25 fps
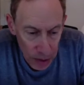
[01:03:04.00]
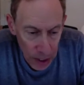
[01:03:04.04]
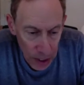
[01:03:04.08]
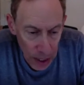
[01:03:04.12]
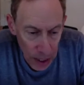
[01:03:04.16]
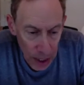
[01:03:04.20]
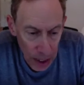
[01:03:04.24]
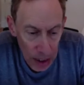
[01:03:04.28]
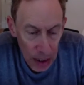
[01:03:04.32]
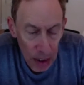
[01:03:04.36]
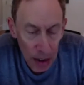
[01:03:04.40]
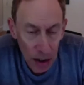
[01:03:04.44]

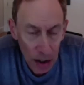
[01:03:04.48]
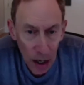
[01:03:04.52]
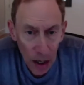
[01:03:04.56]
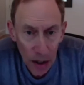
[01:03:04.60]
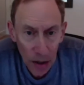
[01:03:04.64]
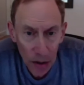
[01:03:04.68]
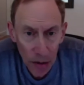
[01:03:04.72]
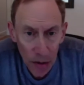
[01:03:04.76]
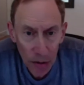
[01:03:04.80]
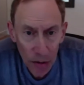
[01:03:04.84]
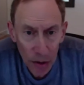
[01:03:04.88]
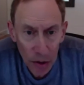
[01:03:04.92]
A and
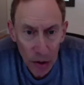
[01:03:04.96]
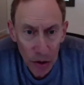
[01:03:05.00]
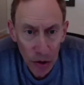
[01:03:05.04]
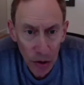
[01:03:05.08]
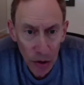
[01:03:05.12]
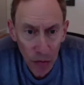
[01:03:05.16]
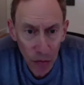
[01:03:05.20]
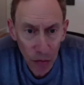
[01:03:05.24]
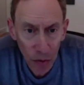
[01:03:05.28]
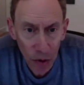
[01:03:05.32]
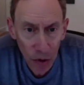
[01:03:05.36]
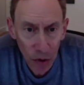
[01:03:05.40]
iron and
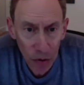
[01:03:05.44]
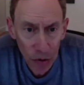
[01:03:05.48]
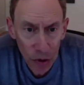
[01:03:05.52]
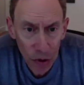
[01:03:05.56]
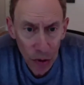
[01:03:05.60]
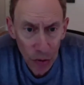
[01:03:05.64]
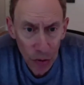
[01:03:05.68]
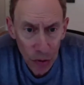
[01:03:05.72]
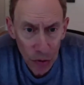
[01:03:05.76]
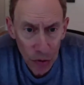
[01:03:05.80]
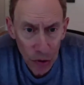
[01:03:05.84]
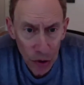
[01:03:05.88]
so forth.
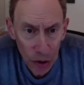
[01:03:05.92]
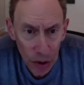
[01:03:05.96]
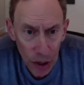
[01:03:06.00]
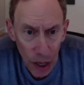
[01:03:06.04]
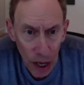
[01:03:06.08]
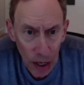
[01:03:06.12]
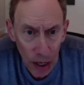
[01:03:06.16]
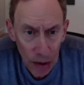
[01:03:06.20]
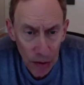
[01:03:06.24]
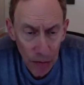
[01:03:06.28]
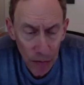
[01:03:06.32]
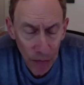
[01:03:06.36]
So there's a
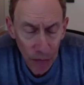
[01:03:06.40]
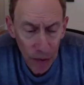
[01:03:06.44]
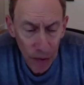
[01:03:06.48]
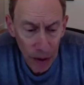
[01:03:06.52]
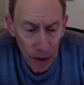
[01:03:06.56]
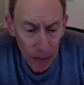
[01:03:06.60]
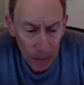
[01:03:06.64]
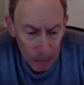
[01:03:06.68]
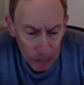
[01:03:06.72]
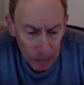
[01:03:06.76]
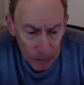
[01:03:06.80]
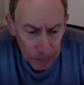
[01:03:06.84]
lot
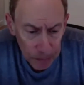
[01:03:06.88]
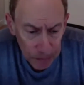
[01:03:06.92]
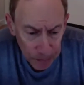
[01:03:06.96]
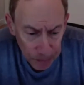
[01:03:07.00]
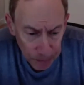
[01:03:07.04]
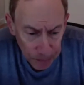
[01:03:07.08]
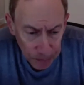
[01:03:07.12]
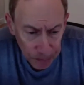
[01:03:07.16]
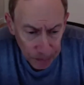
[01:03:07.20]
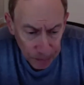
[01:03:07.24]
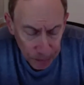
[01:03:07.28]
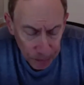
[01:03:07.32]
of
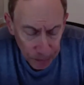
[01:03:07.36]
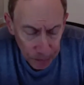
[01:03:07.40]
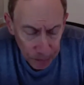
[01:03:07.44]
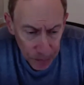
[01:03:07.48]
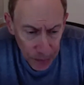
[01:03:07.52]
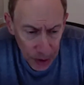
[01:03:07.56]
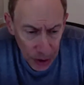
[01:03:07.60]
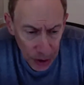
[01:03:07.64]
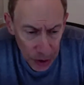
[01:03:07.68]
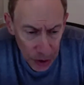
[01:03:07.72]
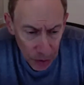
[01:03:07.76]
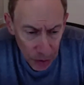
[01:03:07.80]

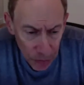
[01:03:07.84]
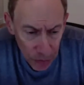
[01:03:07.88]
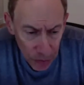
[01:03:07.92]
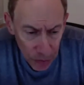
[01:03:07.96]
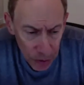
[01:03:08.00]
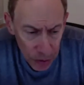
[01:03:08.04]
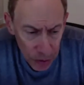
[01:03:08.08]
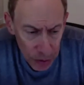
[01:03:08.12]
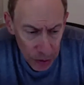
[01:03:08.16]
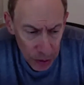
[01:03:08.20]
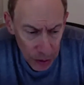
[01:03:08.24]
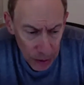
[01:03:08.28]

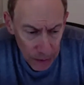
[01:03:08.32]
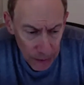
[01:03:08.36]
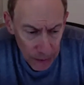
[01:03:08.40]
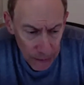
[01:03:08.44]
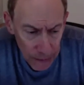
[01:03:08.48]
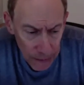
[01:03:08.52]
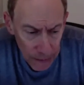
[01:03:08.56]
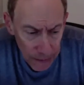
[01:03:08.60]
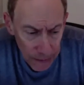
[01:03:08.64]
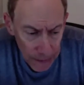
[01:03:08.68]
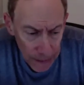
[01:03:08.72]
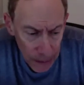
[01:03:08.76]
different
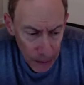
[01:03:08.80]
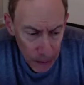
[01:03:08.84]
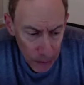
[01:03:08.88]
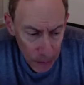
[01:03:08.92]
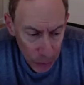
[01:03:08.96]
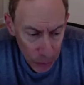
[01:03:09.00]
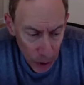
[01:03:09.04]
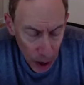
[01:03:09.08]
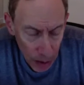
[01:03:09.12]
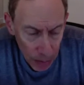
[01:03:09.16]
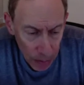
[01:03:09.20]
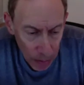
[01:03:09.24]

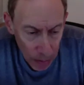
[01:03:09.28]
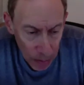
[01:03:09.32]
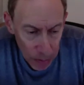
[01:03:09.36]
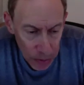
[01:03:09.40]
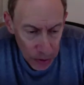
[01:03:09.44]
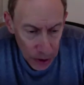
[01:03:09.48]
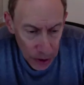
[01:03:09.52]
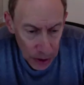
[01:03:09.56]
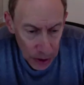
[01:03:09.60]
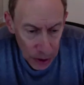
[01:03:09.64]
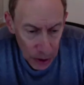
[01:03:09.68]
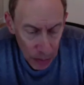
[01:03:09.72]
problems
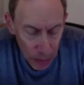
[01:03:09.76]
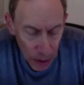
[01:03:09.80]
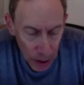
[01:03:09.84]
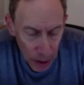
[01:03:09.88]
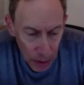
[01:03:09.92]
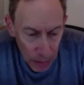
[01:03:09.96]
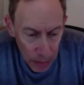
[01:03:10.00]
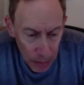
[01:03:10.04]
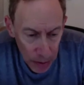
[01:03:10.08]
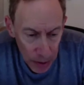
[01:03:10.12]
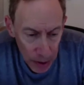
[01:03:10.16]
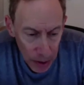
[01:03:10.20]
that come
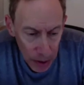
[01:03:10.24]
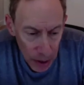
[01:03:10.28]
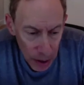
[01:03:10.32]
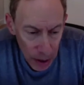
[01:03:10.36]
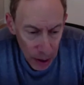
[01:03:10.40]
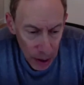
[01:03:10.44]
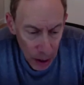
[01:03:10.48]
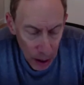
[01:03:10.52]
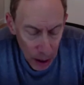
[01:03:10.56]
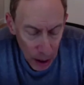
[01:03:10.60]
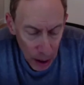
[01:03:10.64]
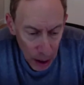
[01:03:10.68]
up.
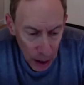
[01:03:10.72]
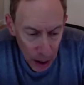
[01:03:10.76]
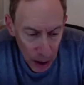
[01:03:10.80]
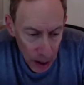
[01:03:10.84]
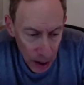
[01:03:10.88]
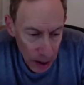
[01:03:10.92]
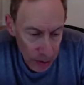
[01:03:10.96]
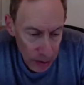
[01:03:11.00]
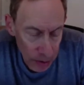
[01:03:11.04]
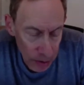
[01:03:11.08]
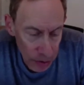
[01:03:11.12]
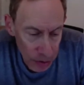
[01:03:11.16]

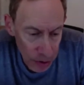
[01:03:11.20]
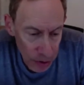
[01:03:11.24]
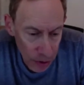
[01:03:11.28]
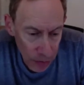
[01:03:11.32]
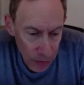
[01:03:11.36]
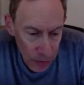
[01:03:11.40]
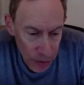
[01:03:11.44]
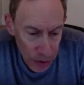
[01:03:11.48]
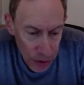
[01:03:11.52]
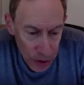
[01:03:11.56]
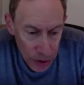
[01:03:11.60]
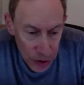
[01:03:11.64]
And there's
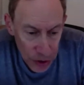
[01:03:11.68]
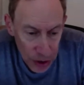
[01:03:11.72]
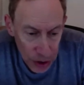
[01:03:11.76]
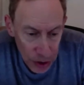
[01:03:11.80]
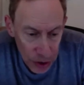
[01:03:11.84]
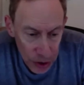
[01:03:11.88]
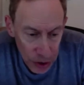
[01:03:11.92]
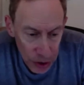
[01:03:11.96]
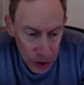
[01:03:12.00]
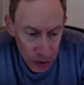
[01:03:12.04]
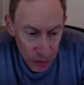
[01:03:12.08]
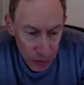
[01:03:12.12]
different
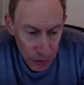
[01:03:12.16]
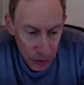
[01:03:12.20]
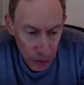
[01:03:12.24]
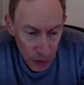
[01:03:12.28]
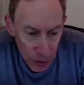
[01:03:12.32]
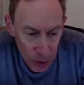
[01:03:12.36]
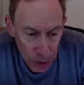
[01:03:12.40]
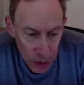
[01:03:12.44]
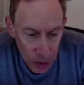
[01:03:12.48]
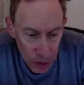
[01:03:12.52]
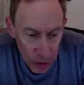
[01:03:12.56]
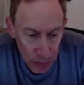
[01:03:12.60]
diseases, of
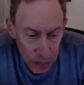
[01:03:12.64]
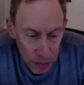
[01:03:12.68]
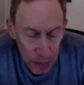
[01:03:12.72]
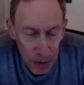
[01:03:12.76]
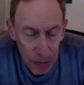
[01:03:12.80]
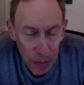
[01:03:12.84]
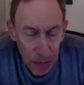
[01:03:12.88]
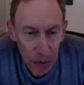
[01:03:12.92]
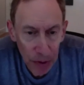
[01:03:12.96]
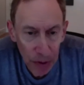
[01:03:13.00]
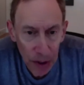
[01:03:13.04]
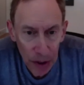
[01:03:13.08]
course, that
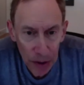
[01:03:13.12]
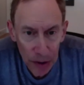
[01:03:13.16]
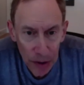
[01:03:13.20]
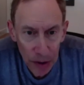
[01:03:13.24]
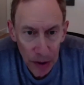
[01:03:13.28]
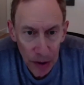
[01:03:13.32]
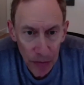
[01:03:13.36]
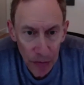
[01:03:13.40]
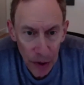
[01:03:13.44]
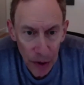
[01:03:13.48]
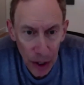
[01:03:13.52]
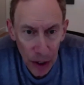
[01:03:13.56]
people get in the
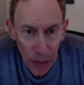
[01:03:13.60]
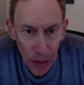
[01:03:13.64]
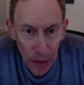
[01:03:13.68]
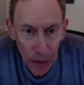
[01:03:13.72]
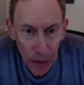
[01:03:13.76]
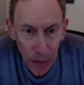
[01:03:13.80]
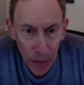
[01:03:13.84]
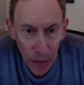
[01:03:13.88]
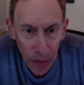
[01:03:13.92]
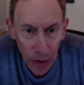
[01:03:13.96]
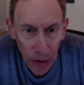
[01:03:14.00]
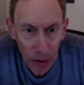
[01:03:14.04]
developing
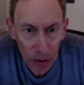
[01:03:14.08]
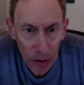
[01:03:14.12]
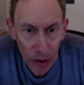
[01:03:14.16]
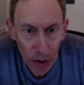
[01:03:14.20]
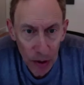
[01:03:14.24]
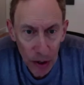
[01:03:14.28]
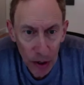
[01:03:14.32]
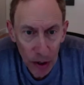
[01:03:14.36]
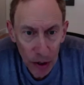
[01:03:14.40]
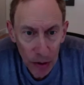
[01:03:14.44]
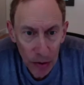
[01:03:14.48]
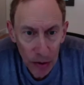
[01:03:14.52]
world
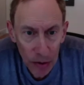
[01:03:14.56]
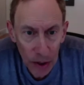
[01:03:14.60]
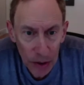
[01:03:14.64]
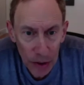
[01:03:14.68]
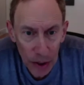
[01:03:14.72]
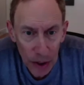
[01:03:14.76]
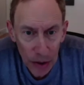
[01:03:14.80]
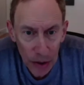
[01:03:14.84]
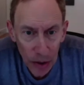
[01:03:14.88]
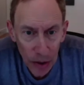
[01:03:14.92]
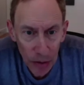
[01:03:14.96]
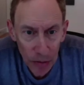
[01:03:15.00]
that
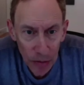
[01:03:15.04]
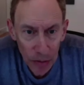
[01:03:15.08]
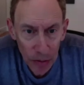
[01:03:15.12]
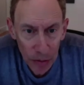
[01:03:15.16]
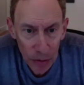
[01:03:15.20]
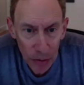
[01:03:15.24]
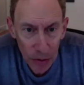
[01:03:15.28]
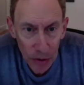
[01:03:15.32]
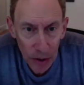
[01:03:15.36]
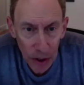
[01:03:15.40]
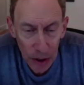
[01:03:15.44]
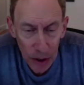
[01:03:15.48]
they don't,
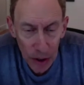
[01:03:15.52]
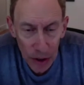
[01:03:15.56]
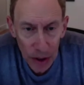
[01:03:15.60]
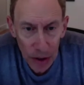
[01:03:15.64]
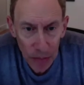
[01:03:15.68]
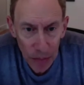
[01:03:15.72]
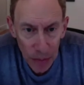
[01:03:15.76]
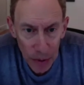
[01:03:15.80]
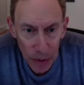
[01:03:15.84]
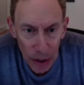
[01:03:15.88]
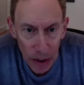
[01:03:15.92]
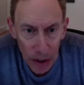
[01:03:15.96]
like
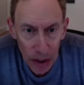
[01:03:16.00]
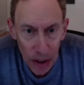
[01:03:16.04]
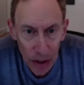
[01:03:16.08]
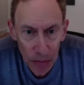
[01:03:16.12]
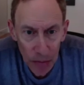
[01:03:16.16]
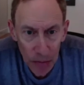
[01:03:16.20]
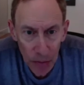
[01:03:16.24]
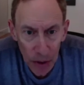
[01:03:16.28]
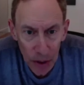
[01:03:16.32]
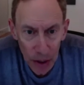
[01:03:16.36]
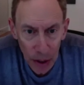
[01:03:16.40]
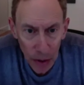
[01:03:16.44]
TB and
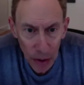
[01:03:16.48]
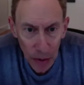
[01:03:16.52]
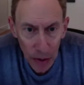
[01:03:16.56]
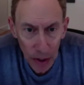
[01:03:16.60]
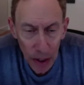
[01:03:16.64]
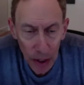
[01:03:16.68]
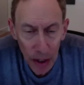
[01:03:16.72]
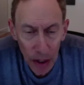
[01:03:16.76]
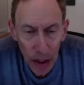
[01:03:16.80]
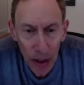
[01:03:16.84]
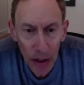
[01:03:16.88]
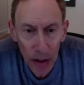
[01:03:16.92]

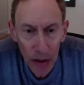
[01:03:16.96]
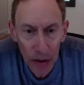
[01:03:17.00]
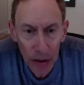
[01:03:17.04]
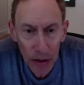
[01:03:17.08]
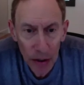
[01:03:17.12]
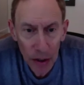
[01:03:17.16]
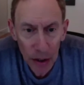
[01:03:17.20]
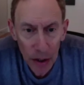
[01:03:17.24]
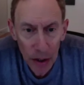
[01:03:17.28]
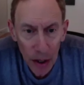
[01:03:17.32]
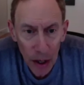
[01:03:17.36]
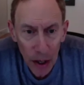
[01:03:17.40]
malaria
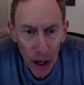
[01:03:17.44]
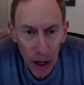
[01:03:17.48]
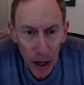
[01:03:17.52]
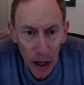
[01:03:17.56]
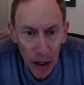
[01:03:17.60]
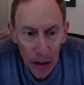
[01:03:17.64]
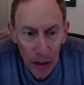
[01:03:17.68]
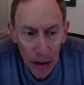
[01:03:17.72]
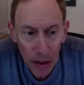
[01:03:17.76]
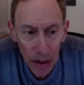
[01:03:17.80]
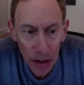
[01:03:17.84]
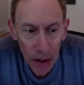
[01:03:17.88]

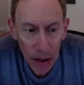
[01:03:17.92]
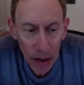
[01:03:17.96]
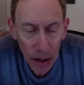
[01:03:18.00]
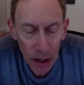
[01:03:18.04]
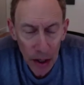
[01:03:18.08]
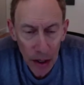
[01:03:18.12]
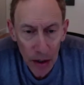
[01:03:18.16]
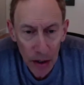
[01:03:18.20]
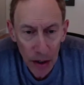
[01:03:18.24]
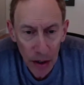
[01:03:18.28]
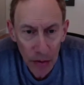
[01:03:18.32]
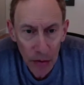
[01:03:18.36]
and
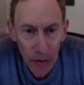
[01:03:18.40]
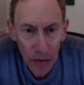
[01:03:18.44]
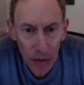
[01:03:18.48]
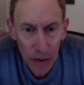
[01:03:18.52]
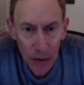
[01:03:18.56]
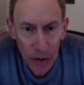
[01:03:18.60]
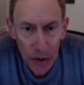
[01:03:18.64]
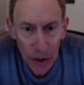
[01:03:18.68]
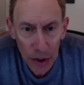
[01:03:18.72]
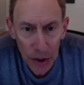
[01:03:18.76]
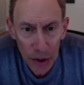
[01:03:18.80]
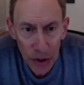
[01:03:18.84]
other
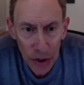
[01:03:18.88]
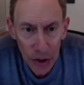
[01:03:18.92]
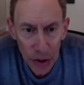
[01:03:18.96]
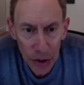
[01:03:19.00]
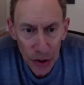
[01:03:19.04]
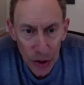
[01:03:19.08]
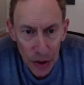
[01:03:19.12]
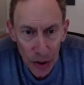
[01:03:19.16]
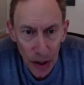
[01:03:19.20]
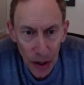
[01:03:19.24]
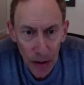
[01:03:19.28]
diseases.